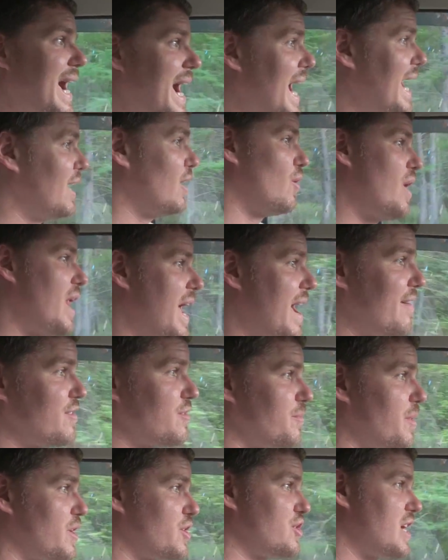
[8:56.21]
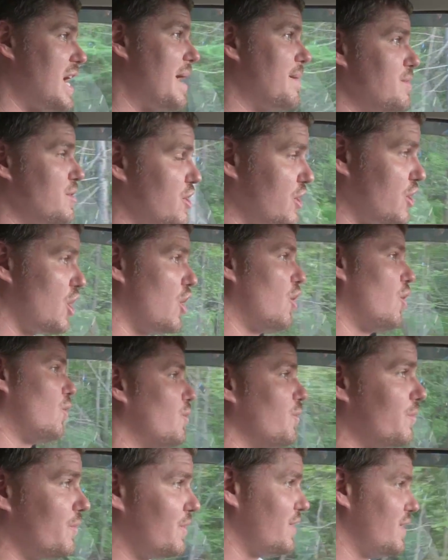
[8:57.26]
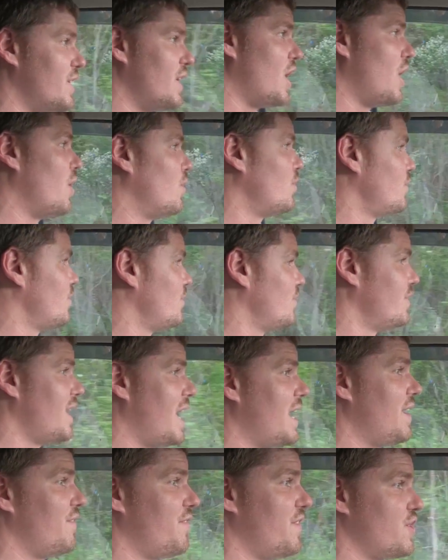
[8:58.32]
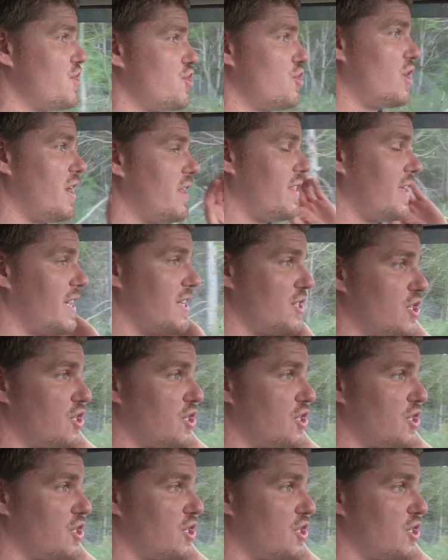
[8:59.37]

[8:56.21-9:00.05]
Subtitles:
I don't have as much time to go, you know, night fish or anything.